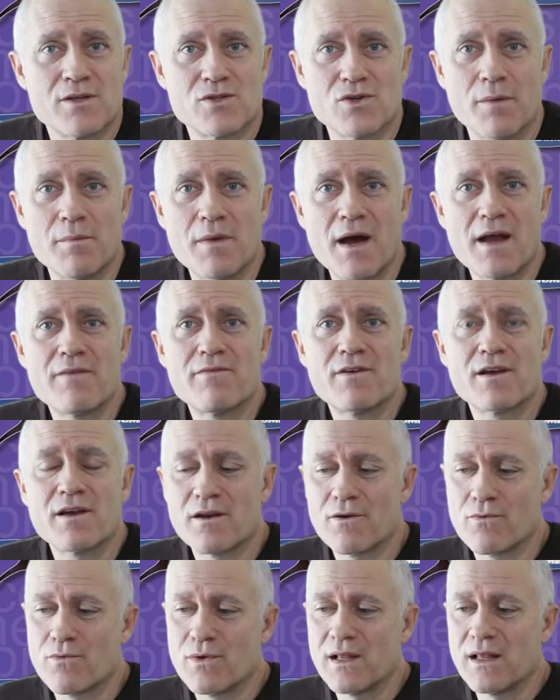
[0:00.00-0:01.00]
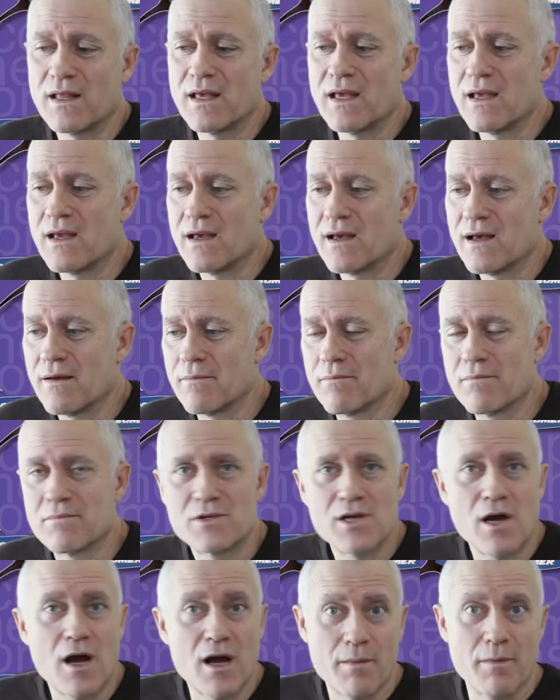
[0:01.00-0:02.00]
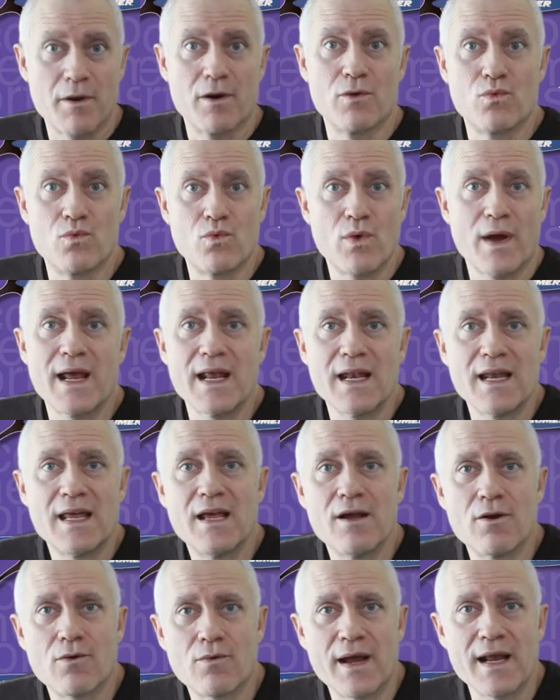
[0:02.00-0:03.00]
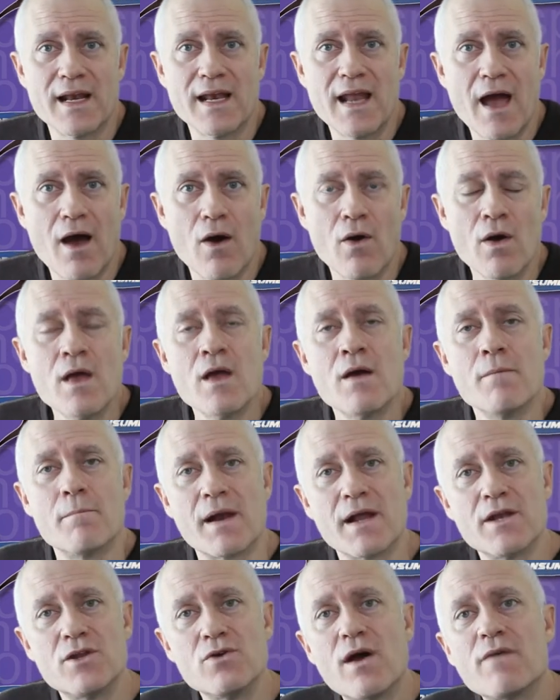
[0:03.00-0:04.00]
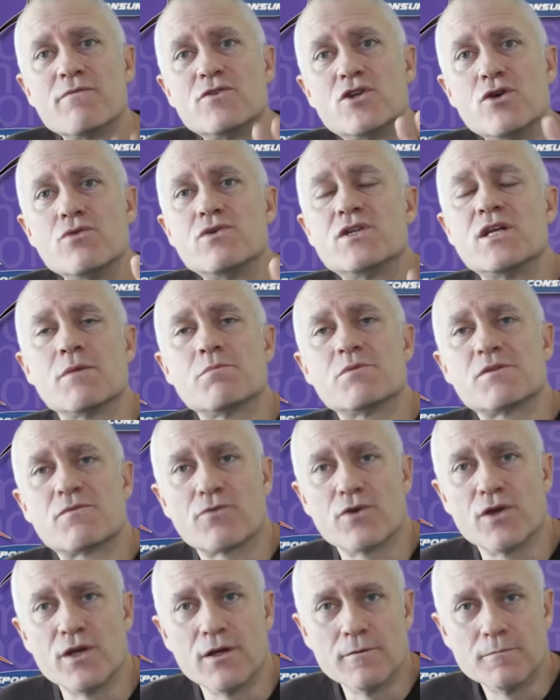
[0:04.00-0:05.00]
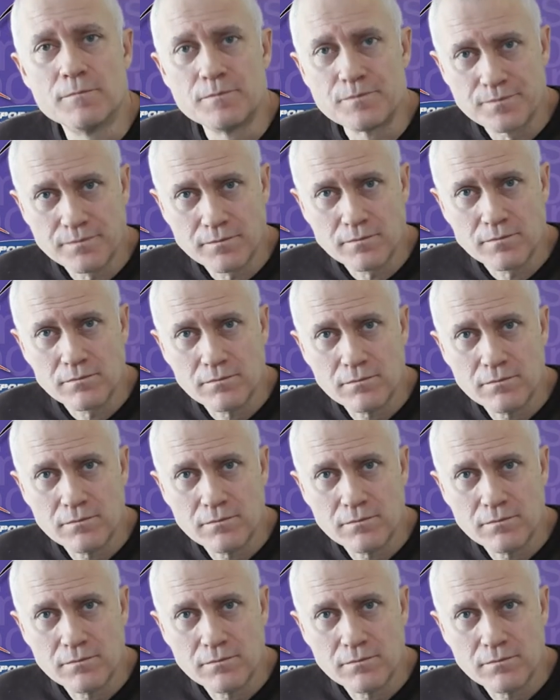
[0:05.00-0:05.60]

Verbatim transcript: So I'm not even going to really um, talk about it right here, right now. But I do have two tips for you